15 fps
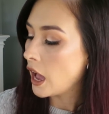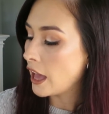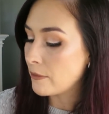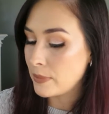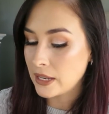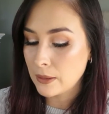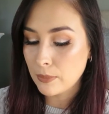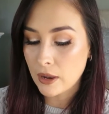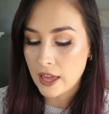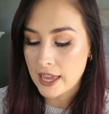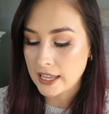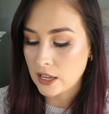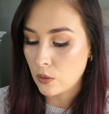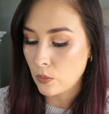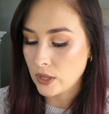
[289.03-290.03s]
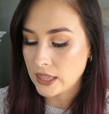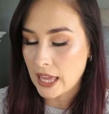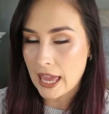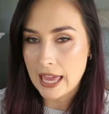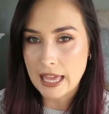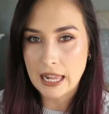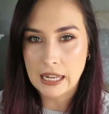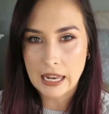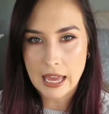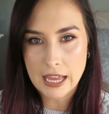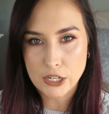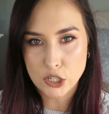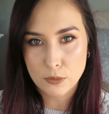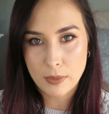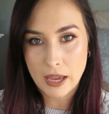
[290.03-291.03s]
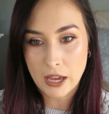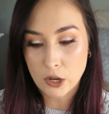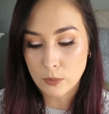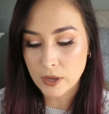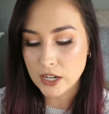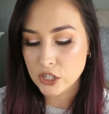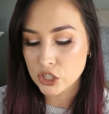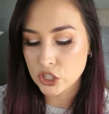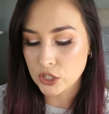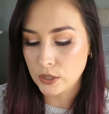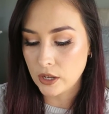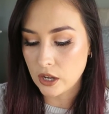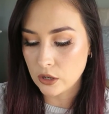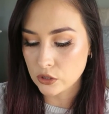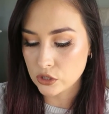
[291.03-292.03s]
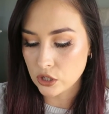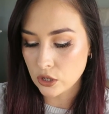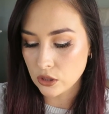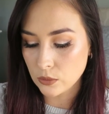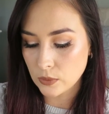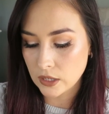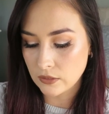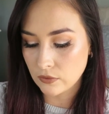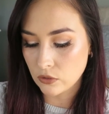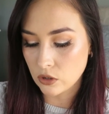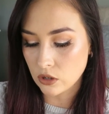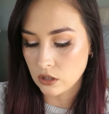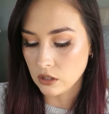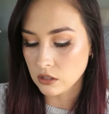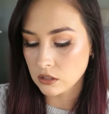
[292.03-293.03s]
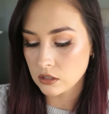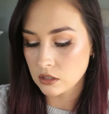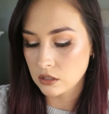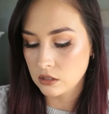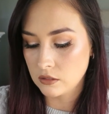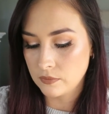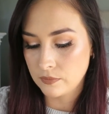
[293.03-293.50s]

I've been applying it with a large powder brush. I'll show you the one I've got.